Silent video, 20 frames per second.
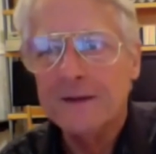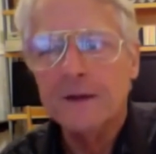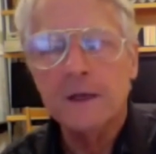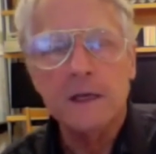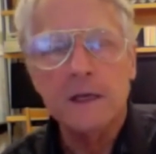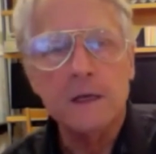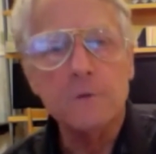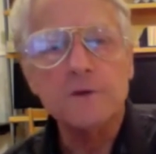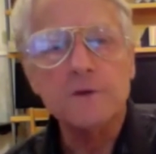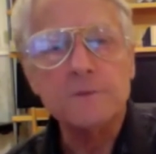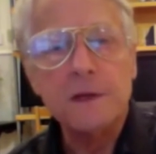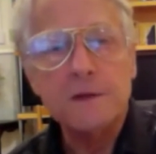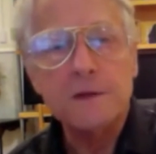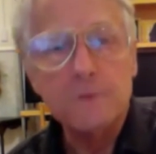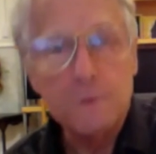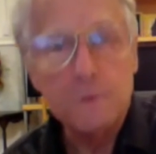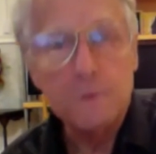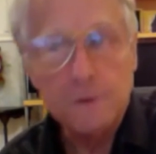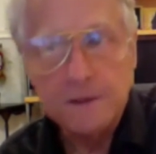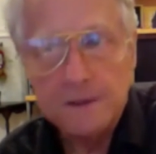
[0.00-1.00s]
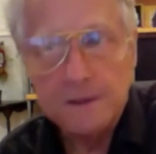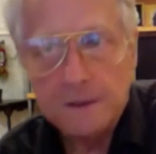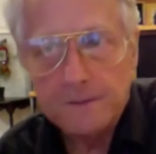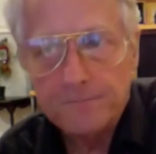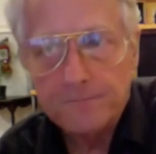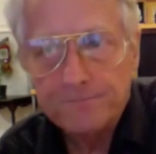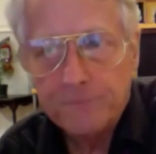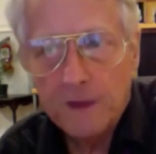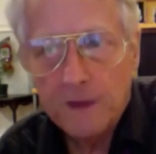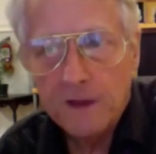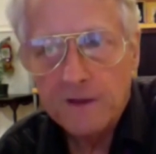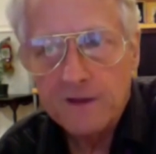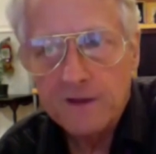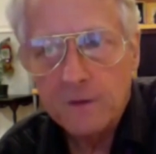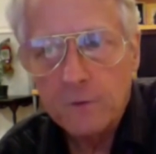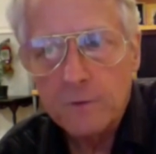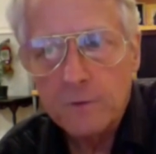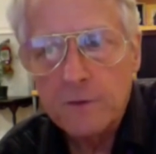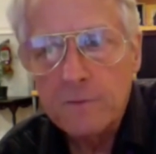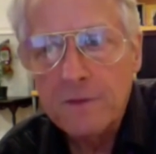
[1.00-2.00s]
Here was my new credo. And there
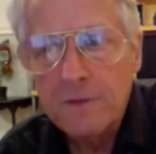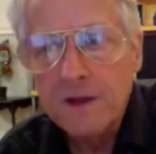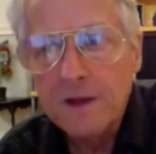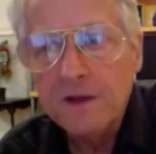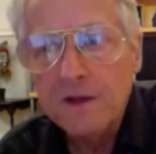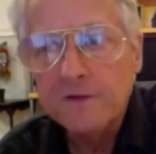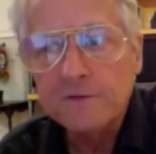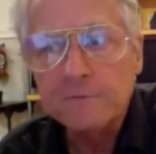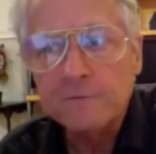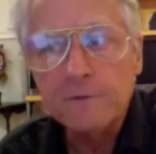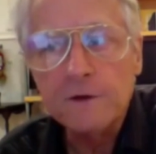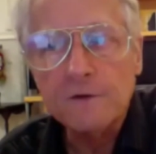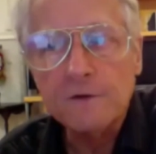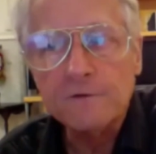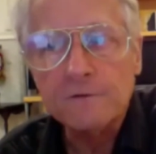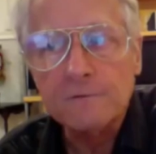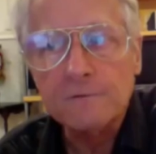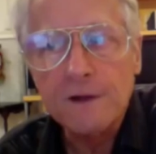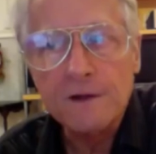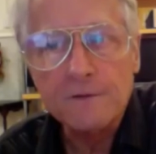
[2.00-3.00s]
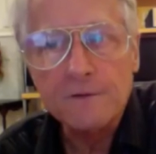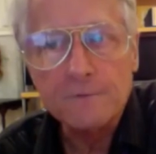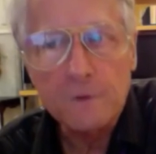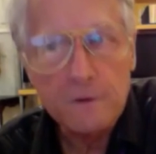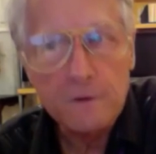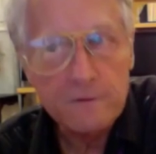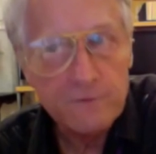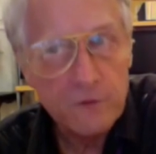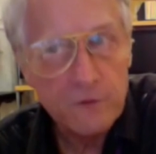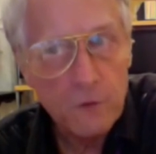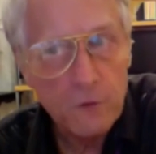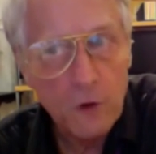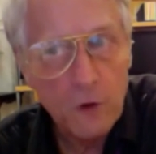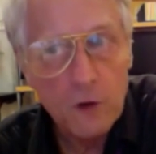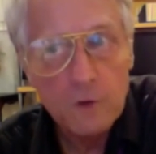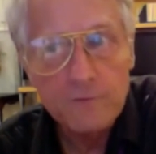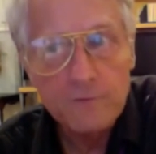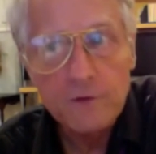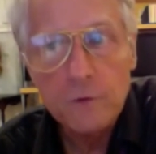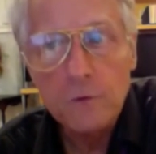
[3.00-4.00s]
would be millions of readers and writers all
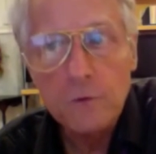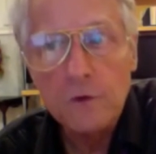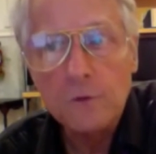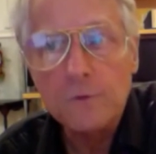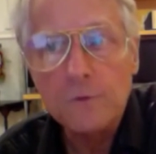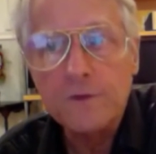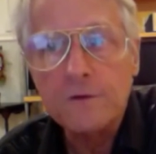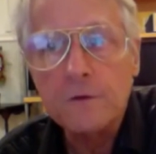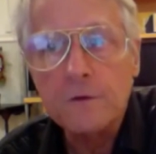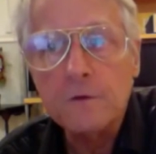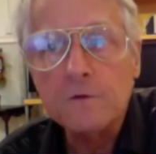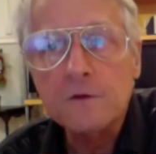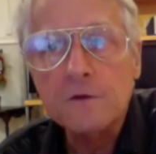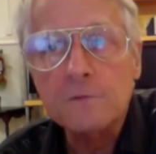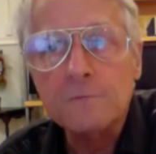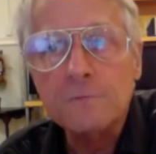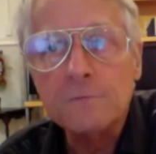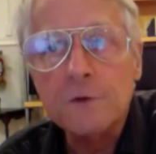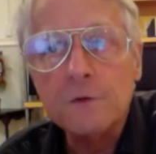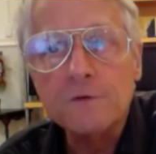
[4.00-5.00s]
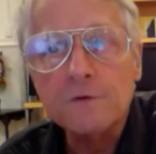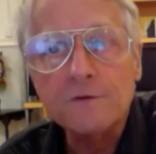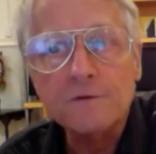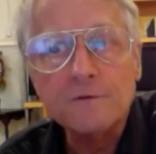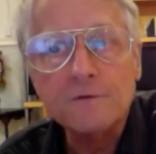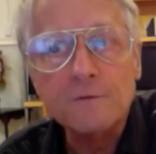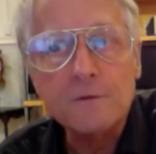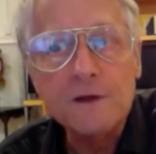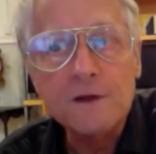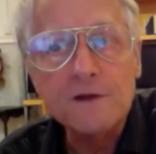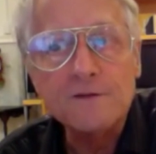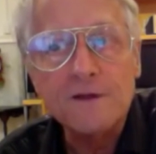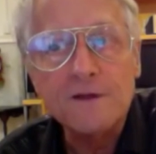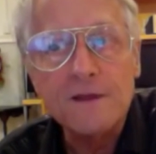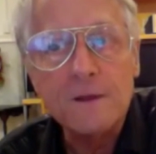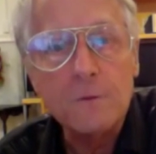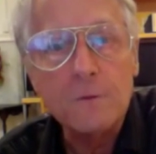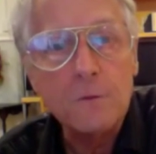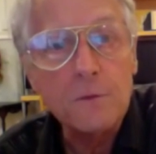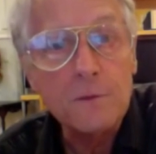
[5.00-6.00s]
over the world with their own computers and screens, and
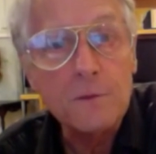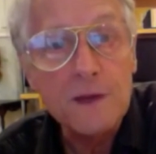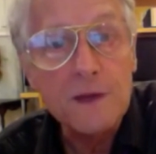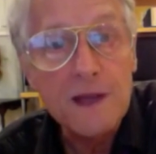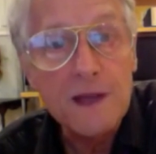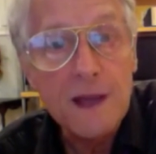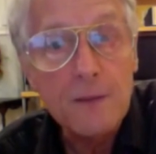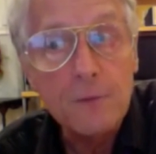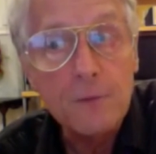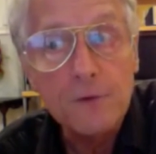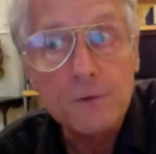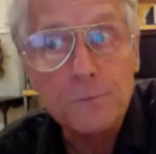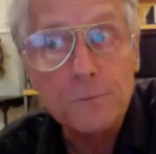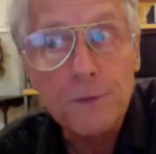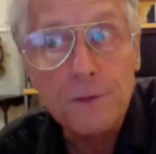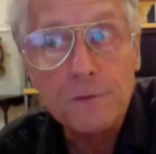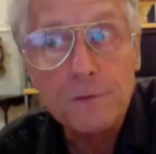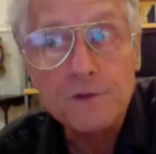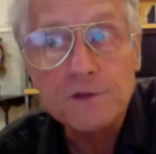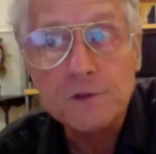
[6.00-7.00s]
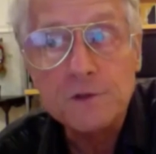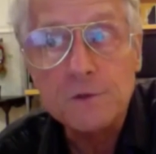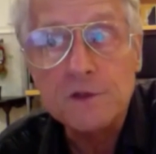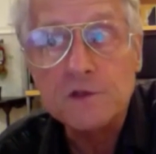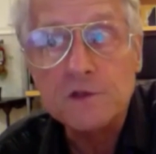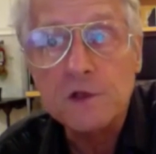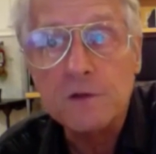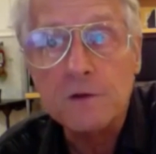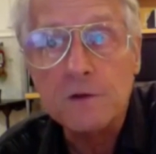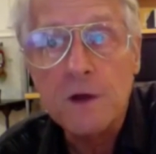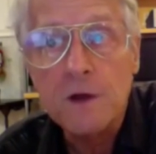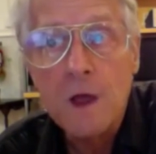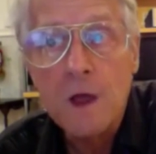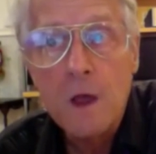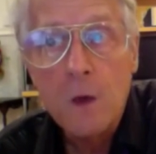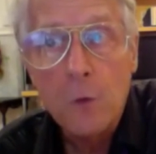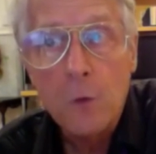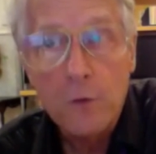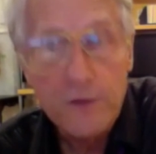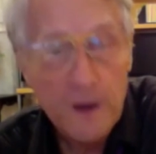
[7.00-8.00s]
they would be able to publish to each other
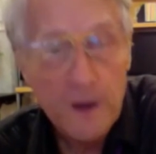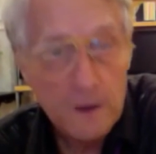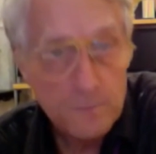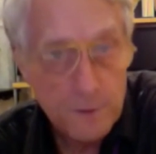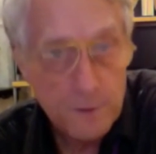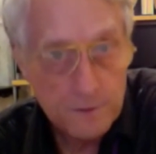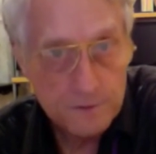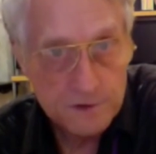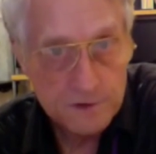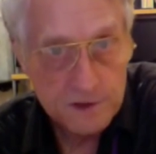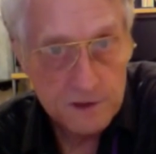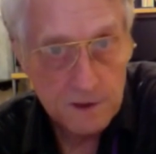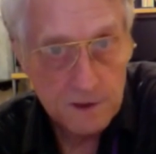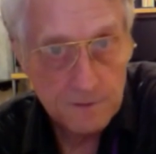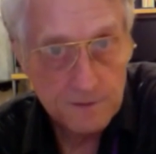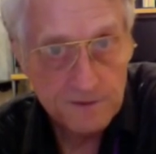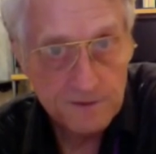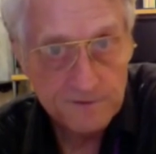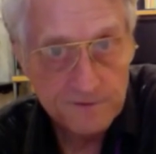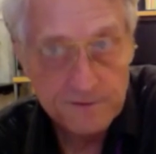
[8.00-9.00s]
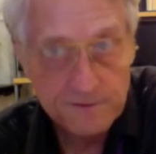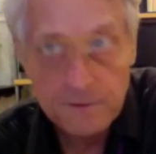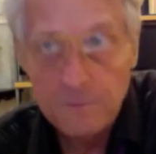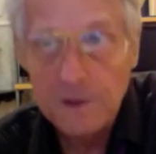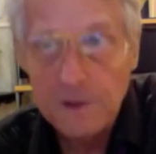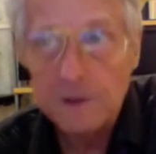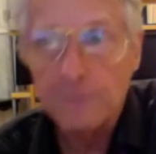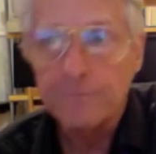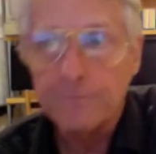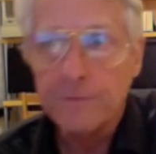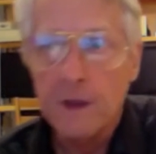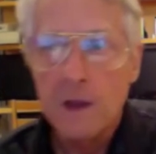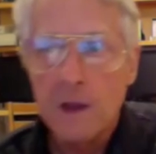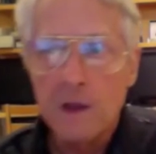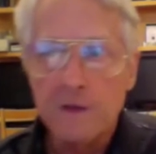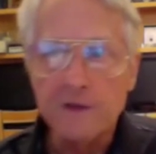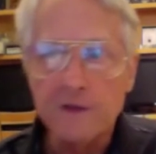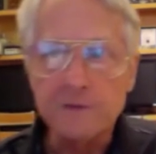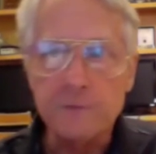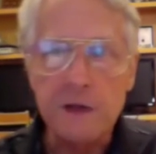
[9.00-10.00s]
without publishing companies in the middle.
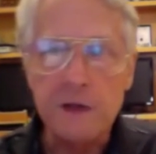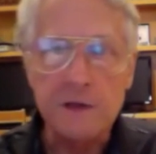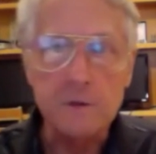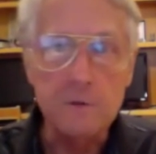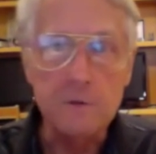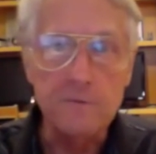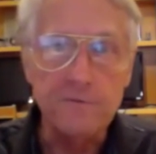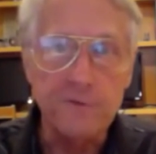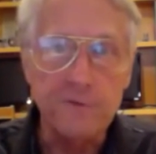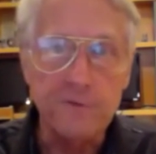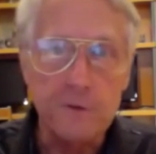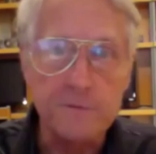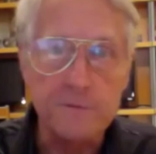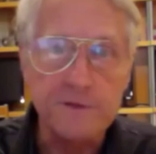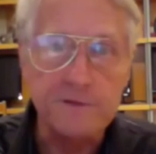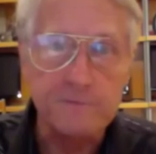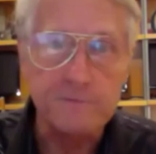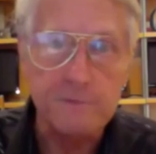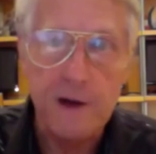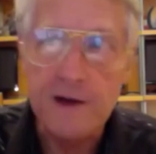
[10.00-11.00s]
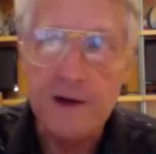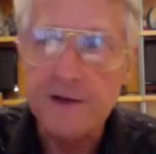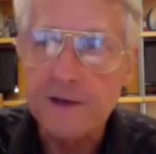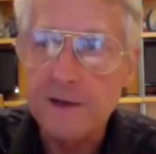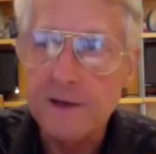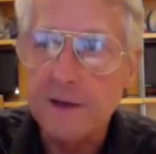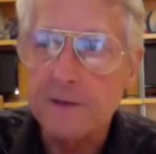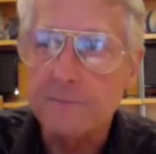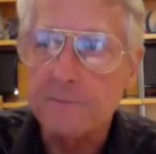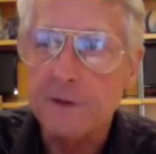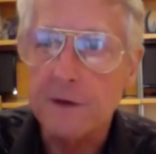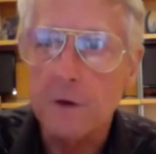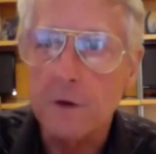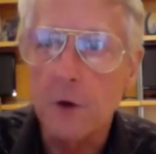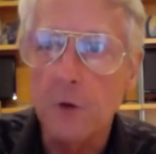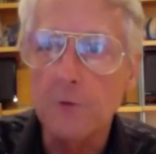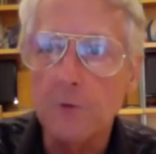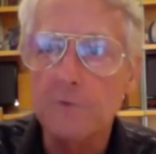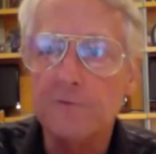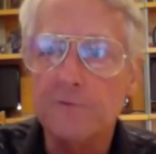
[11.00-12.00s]
This meant new forms of writing. It meant a
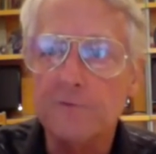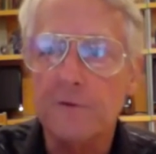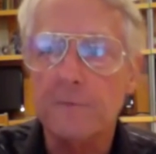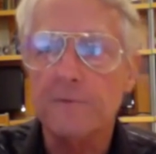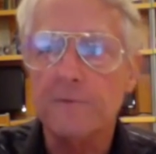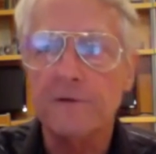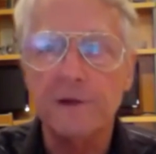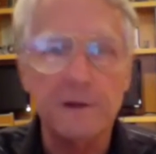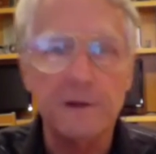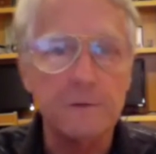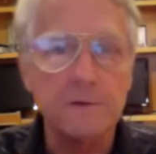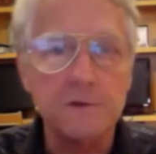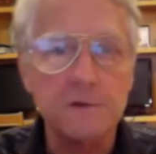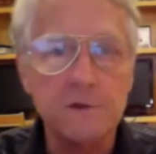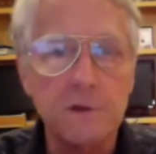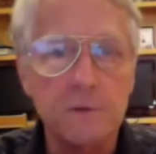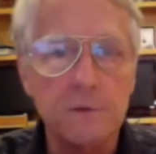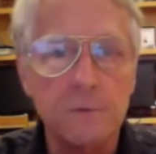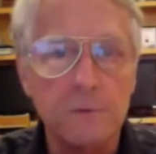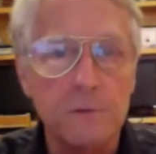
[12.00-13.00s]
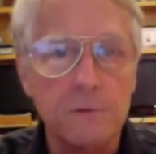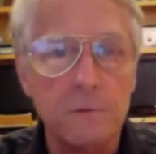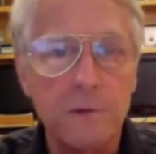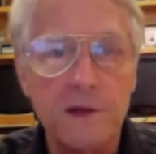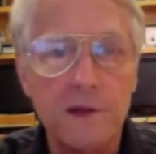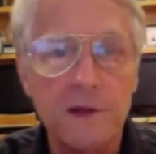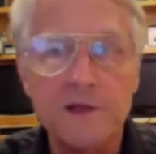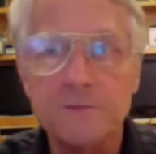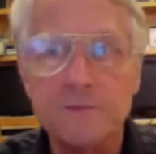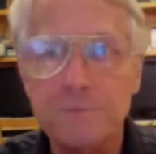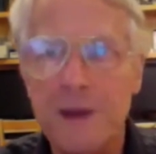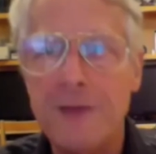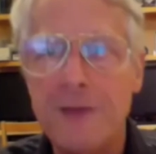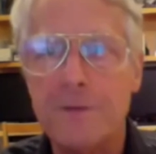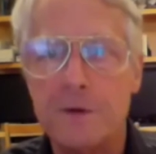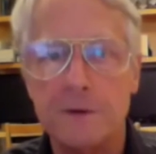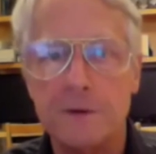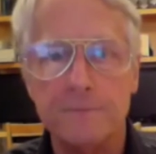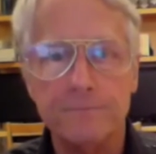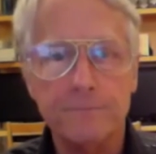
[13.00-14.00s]
whole new form of literature. It would replace paper.